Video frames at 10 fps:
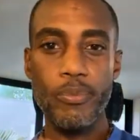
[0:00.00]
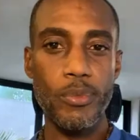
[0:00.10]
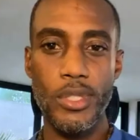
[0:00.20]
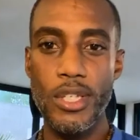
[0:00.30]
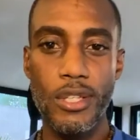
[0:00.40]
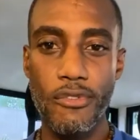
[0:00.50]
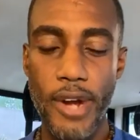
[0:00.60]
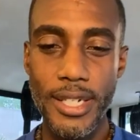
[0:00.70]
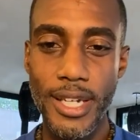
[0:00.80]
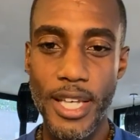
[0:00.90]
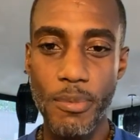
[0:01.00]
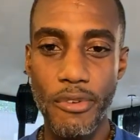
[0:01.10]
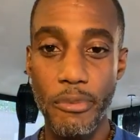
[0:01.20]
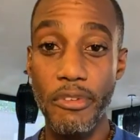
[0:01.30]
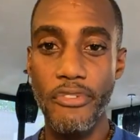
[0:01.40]
disenfranchisement
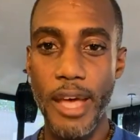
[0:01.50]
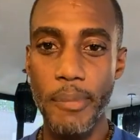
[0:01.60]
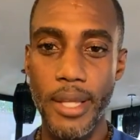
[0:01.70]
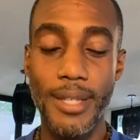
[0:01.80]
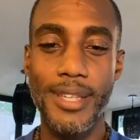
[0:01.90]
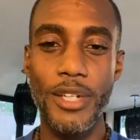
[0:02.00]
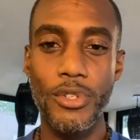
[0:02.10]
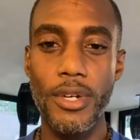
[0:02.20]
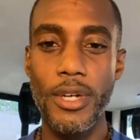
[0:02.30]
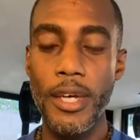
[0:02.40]
from the family, etc.